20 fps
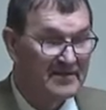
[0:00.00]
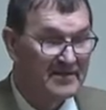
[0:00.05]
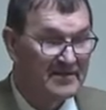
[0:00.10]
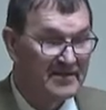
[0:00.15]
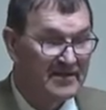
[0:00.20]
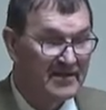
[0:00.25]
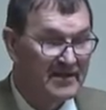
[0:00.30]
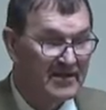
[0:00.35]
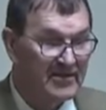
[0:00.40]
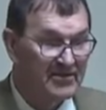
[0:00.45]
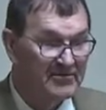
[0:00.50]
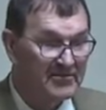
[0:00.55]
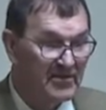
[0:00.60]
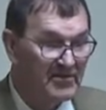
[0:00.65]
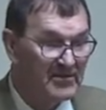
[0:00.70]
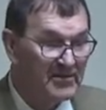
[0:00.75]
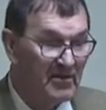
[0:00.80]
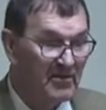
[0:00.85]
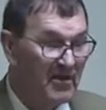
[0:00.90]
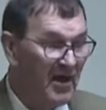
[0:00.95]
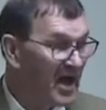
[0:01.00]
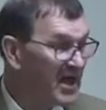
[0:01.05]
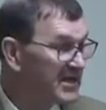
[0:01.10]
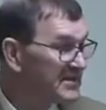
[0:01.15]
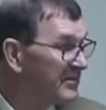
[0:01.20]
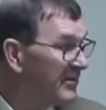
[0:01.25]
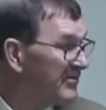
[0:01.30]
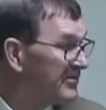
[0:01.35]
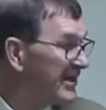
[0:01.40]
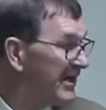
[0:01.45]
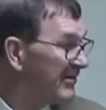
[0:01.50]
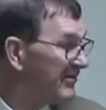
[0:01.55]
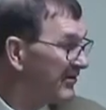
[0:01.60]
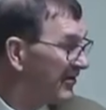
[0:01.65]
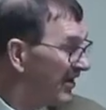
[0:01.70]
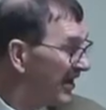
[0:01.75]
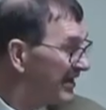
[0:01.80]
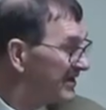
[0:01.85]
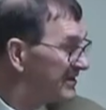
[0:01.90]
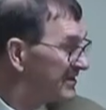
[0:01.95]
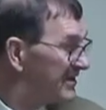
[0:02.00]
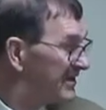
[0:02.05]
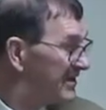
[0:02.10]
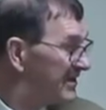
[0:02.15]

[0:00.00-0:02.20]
You know, there's no gospel without Christ.